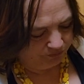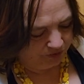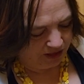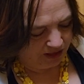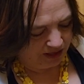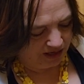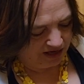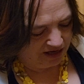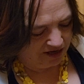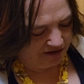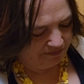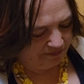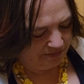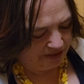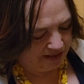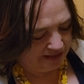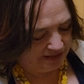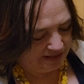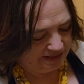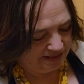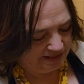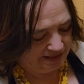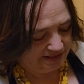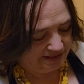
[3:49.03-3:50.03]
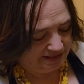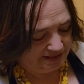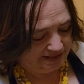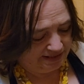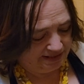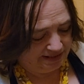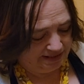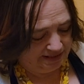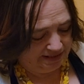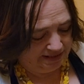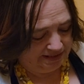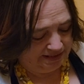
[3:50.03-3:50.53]
Um, this
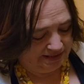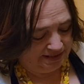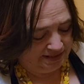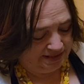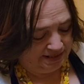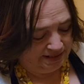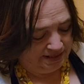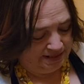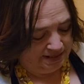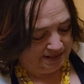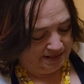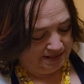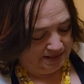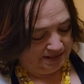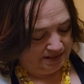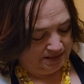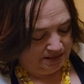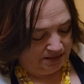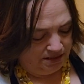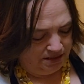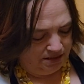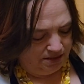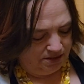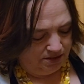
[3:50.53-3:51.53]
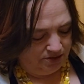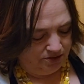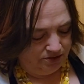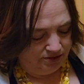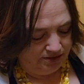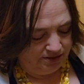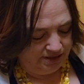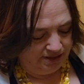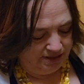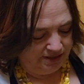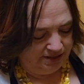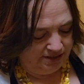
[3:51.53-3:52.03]
is, looks
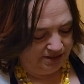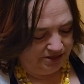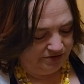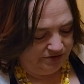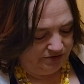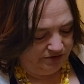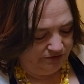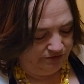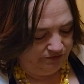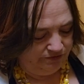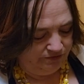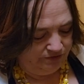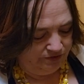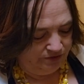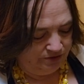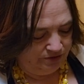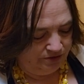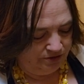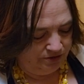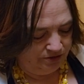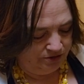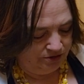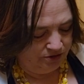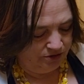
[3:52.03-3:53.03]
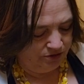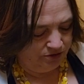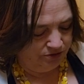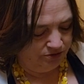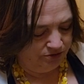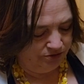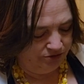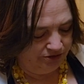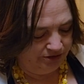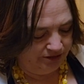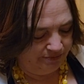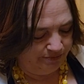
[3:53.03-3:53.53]
like 70, no, it
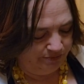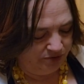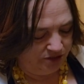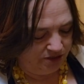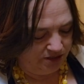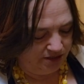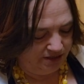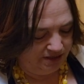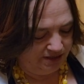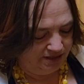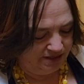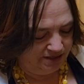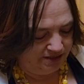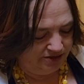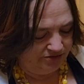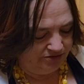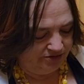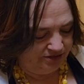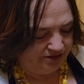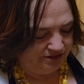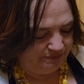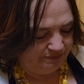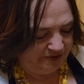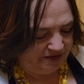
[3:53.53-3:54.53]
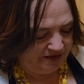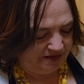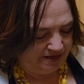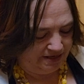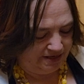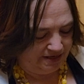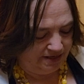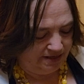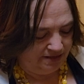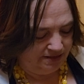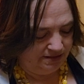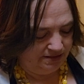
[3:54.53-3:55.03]
looks like polyester and
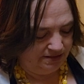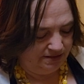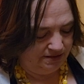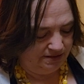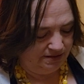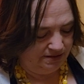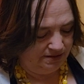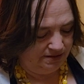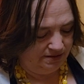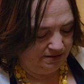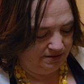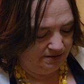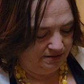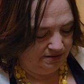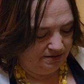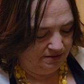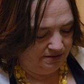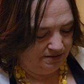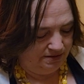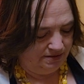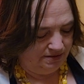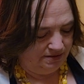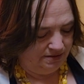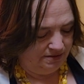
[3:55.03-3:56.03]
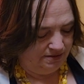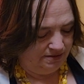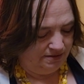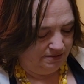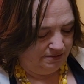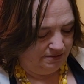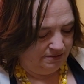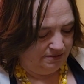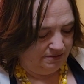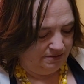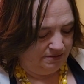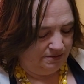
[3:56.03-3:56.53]
spandex.
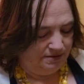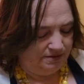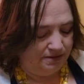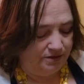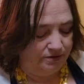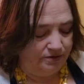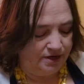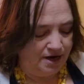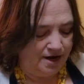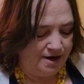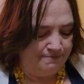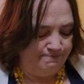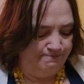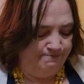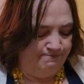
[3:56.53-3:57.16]
So yeah.